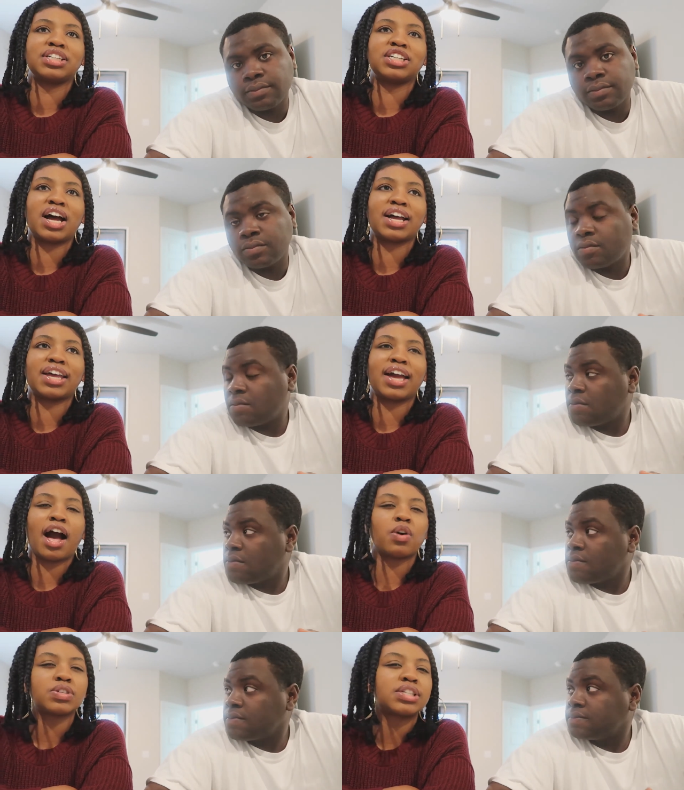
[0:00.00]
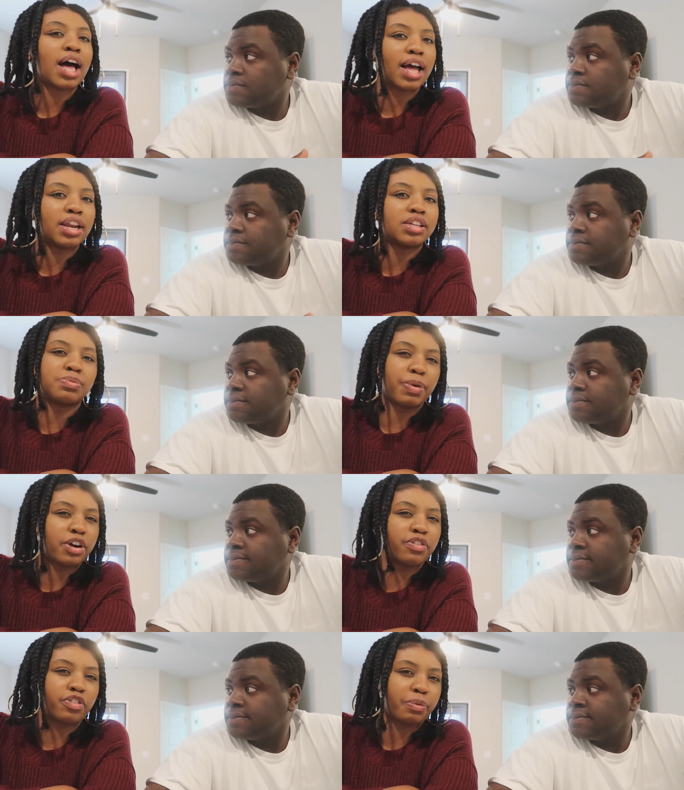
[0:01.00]
Speaker 1: and jogging outside is
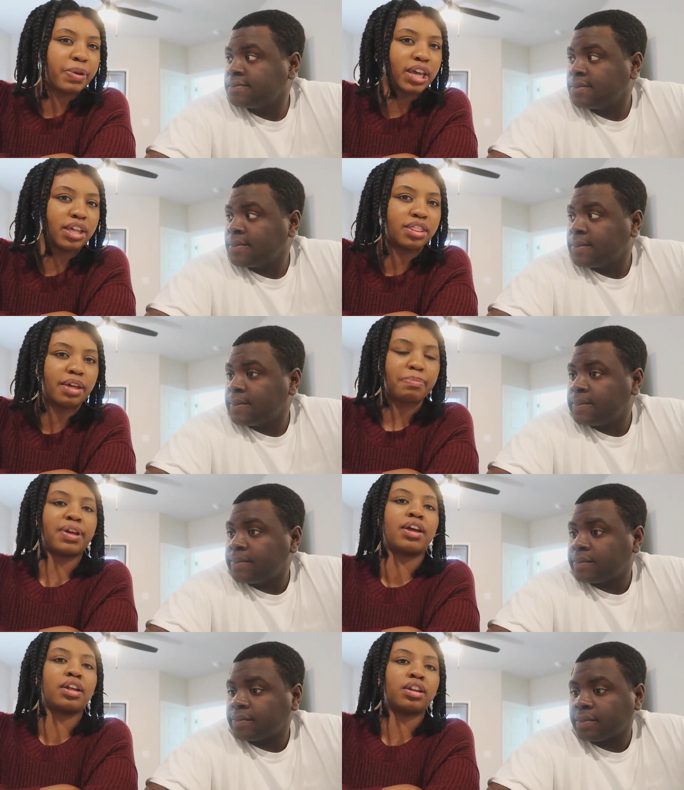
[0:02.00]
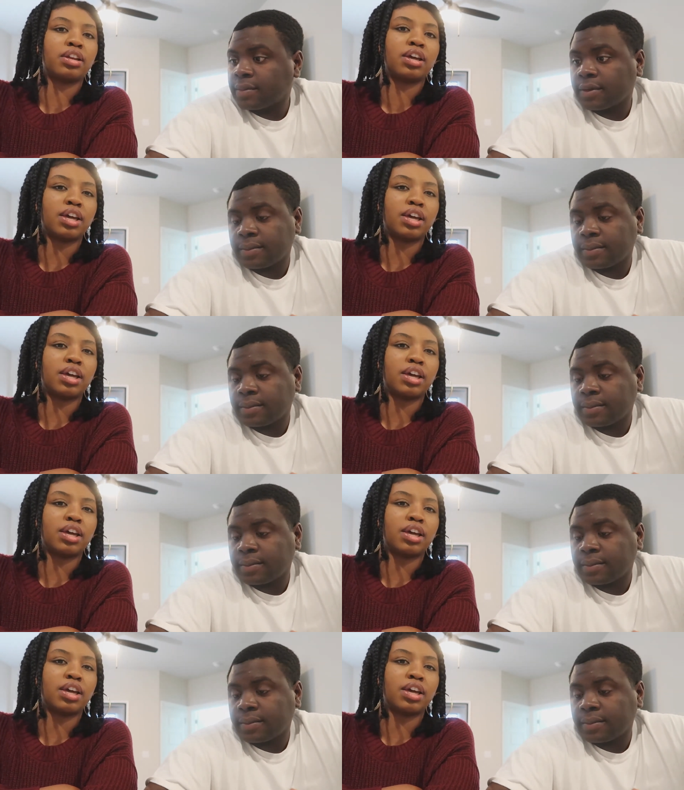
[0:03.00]
better for me than being